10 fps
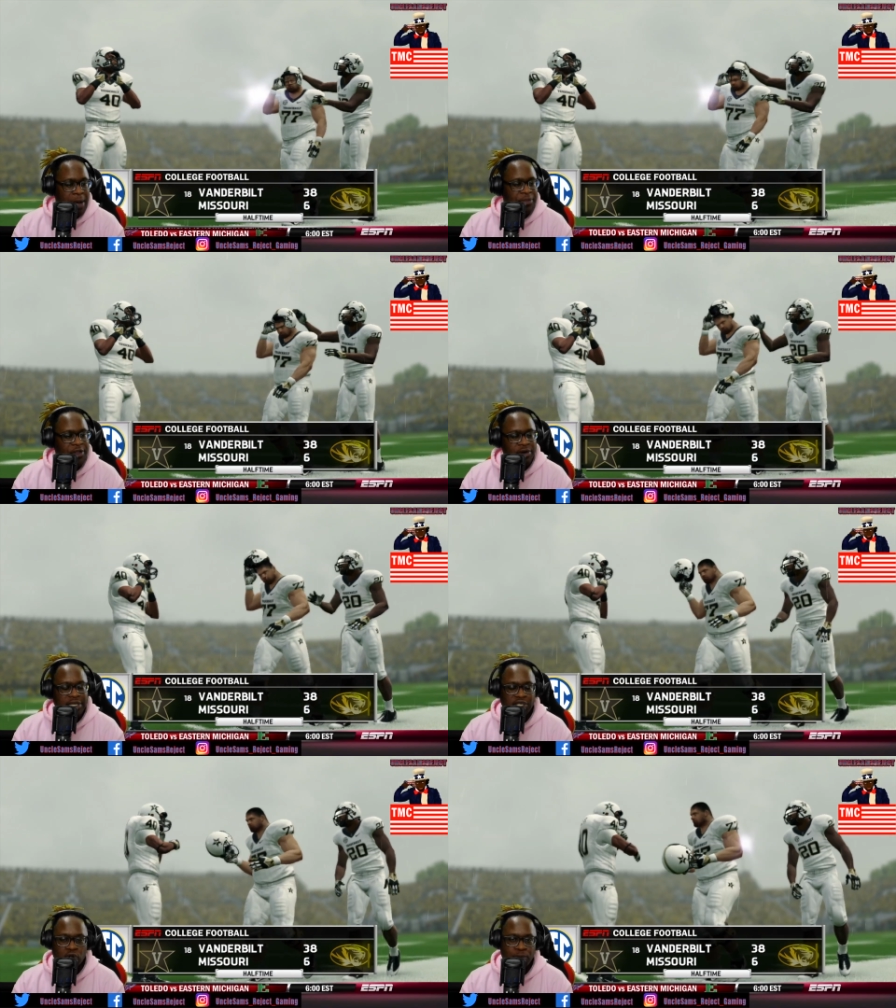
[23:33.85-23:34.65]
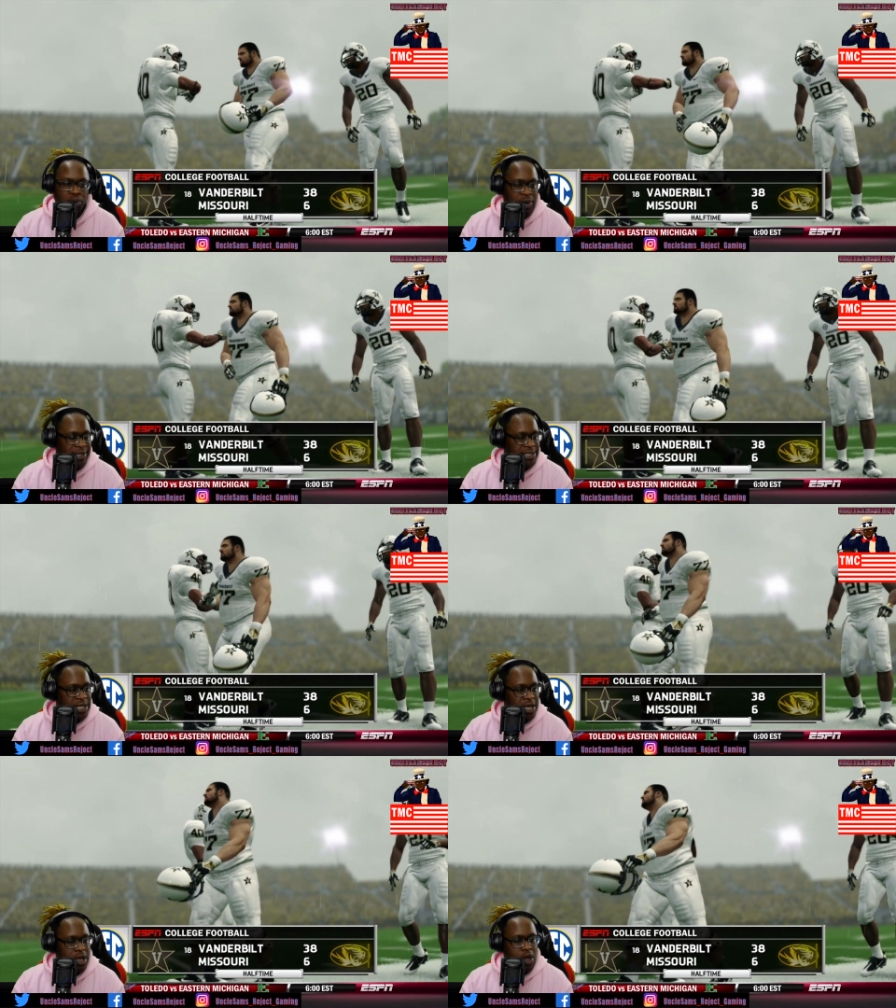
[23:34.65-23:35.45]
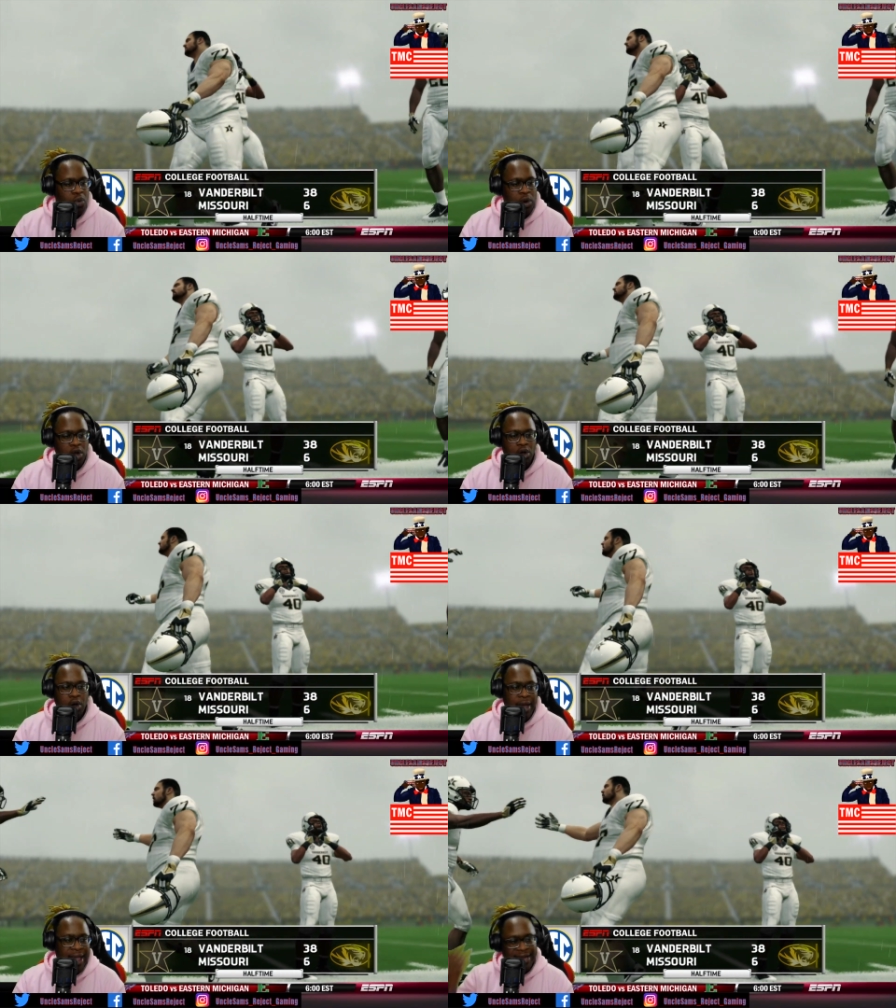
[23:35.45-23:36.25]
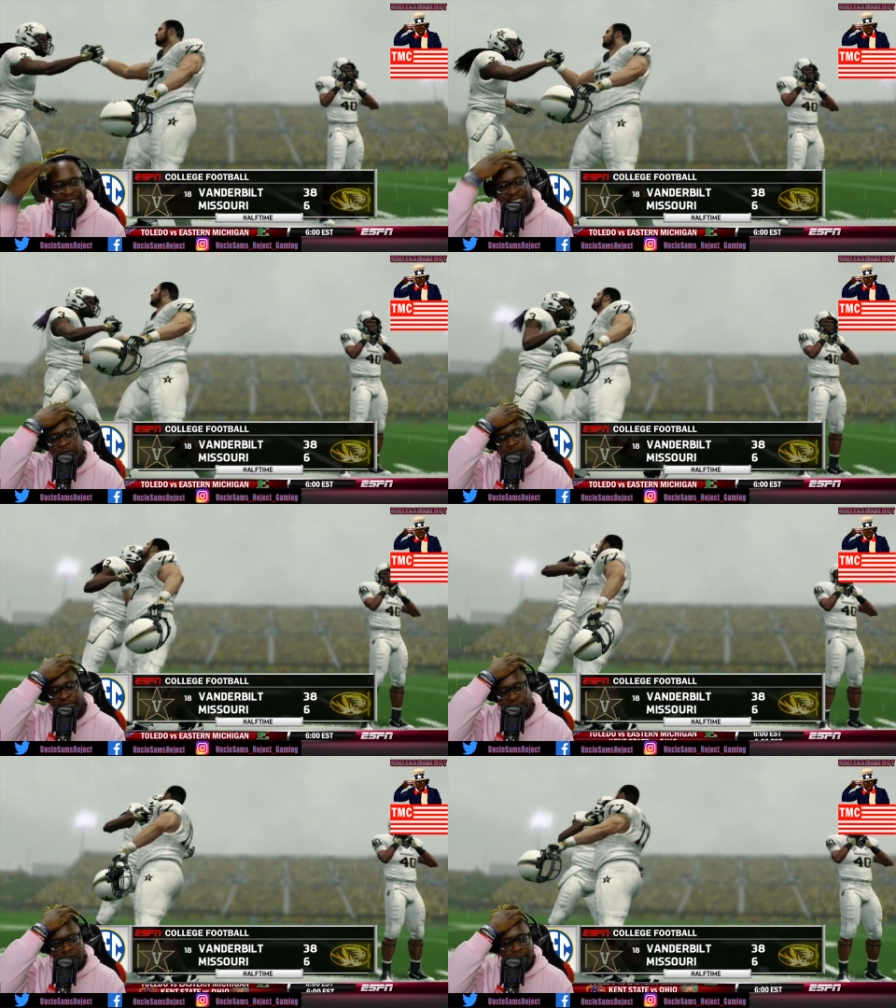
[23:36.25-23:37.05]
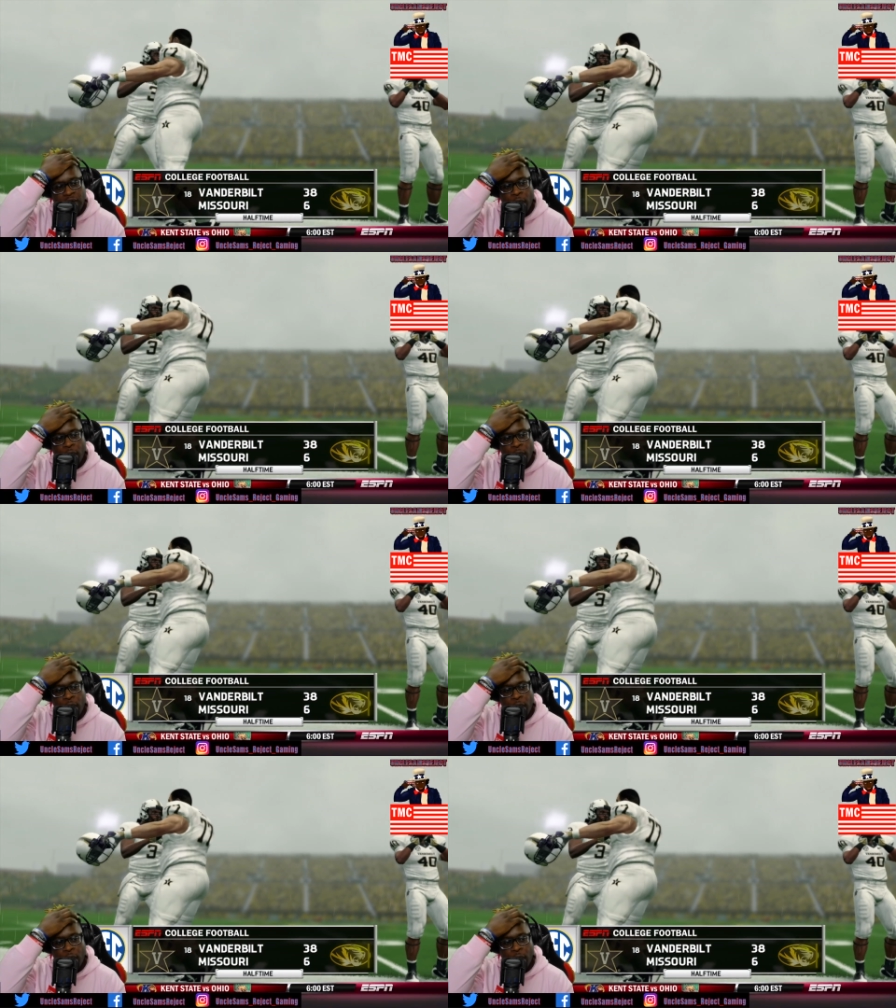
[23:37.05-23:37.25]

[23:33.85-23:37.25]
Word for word: up 32 points. We're going to go ahead and super sim,